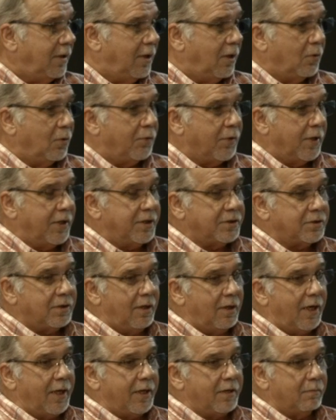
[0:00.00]
Things
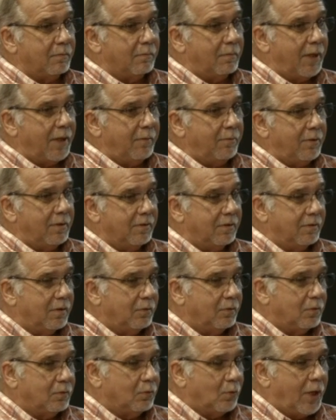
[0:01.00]
like maybe
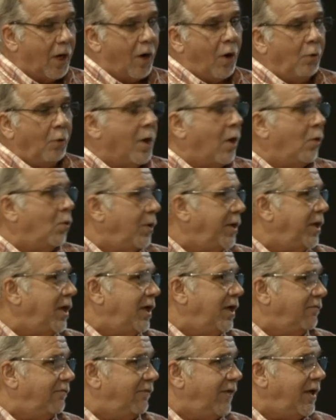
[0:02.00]
we all know we
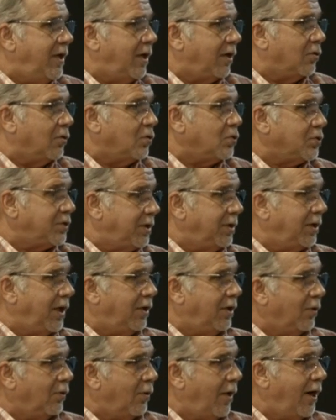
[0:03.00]
need vehicles to
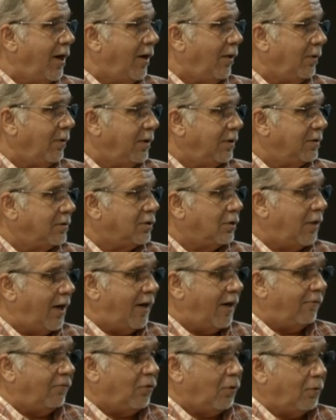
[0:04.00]
get around and
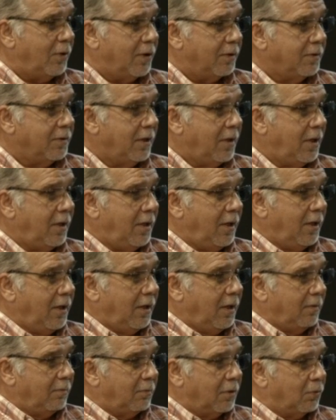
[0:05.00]
travel,
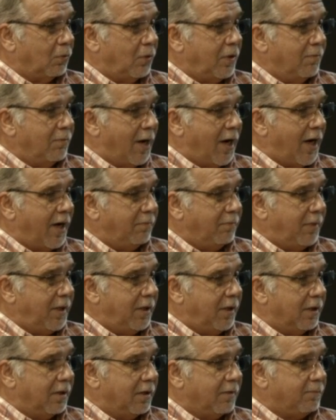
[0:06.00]
but we might be
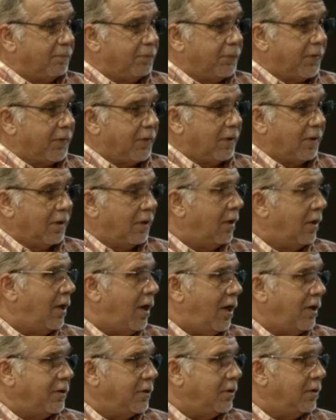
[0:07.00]
a
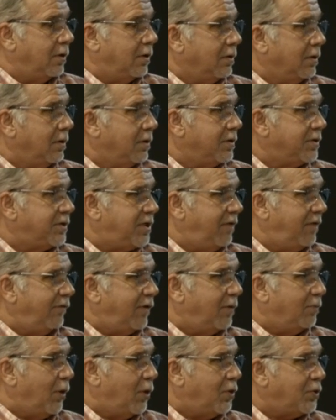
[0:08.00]
Honda
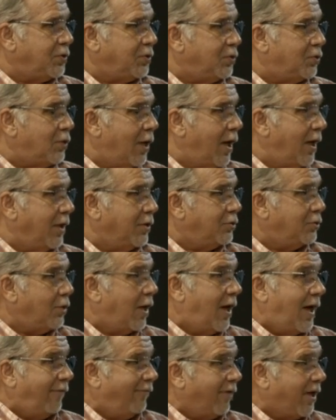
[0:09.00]
Civic person trying to
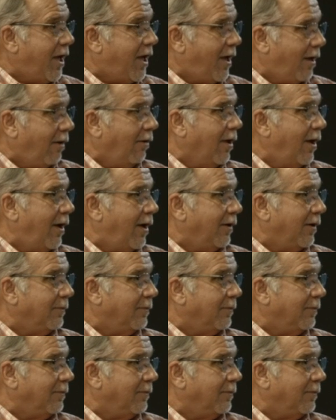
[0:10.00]
drive a Cadillac.